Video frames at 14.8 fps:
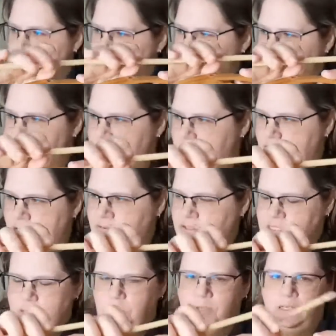So you're going to have it
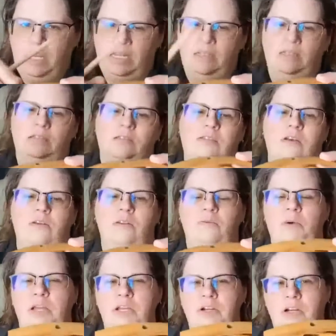separately. So the
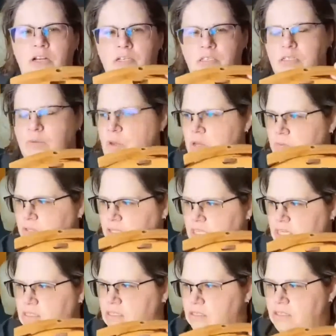way you're going to spin with
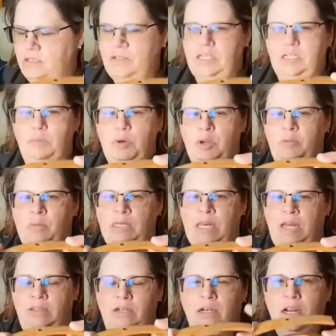these is you need to put them
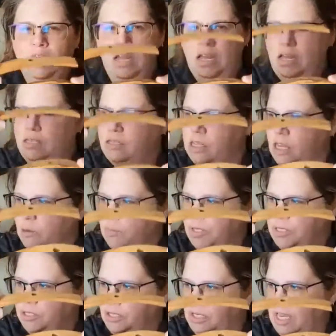together. So you got to put
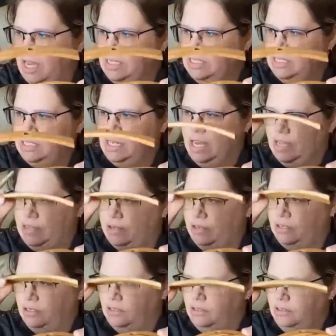your glides
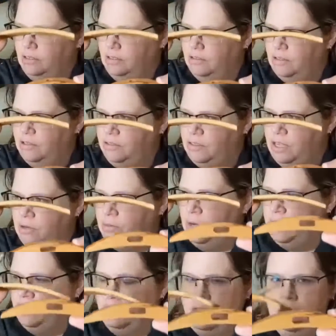together. The thin
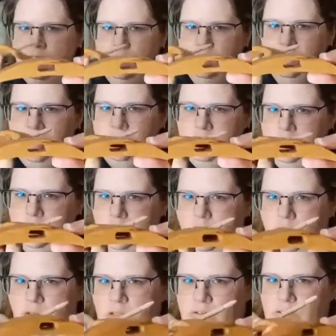one slides into the
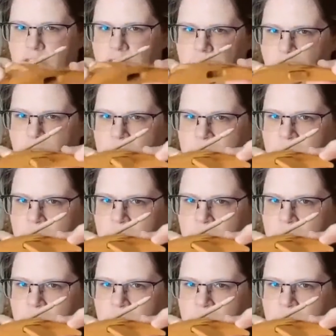hole of the thick one.